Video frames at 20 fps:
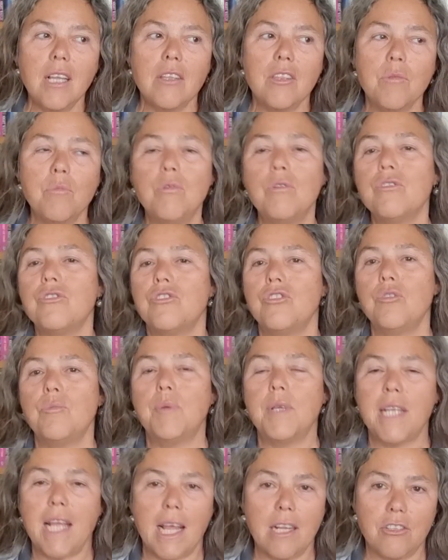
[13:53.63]
the more
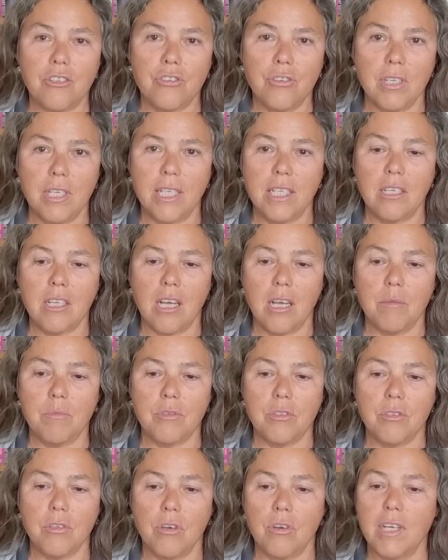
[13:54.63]
supernaturally type
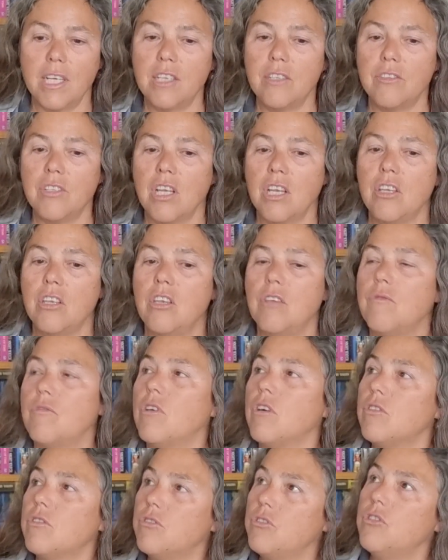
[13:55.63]
stories. You've
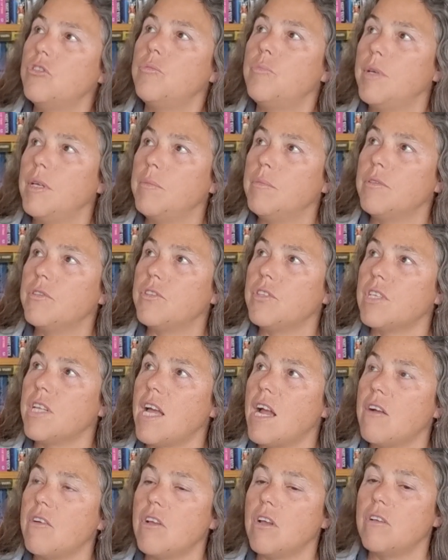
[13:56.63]
got 2 people
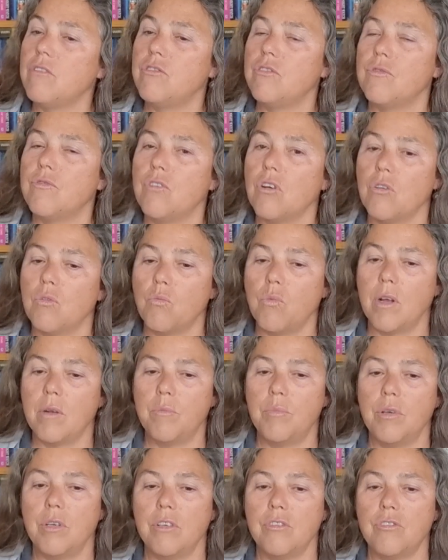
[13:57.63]
scenarios. You've got one
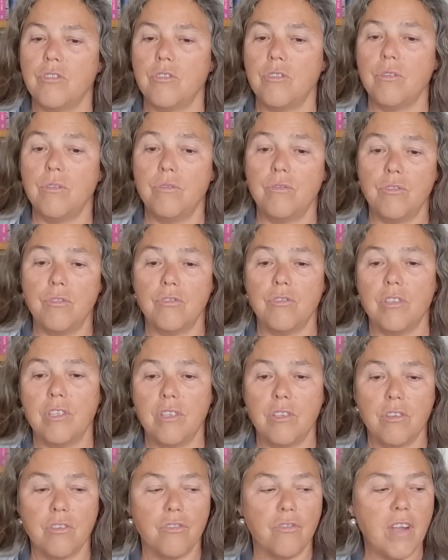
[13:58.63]
person who's usually
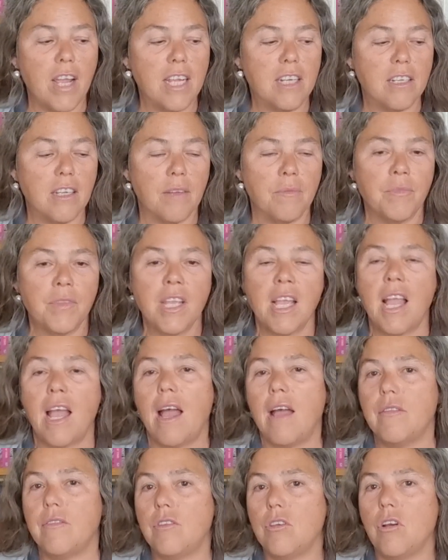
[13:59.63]
the narrator,
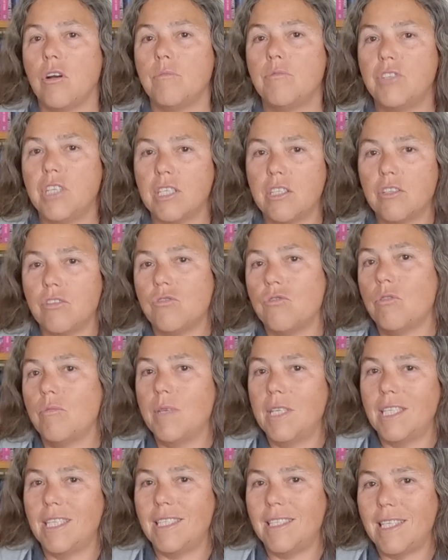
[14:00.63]
and the object is
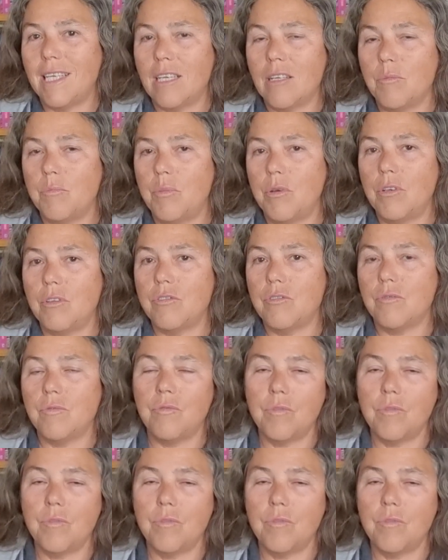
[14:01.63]
normally the second person